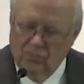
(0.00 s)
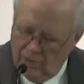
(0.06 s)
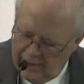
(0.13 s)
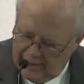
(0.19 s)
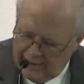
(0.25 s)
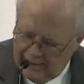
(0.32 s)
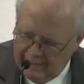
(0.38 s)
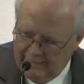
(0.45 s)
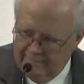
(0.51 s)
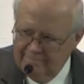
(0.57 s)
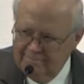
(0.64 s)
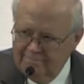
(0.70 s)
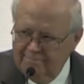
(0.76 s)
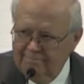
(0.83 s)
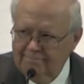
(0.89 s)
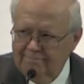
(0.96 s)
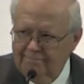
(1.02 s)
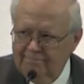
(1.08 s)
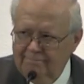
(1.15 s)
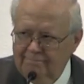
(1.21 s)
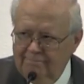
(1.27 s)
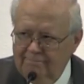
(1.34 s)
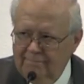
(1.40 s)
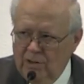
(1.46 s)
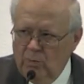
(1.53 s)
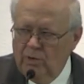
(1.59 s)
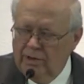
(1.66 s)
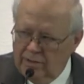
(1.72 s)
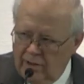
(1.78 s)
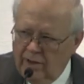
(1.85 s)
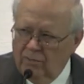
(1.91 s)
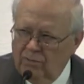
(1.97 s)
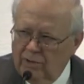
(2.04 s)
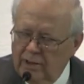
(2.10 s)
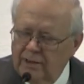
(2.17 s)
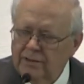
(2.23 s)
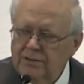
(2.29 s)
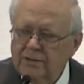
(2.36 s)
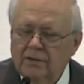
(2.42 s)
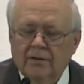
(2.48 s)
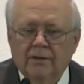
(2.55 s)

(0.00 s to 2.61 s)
way. They went their ways.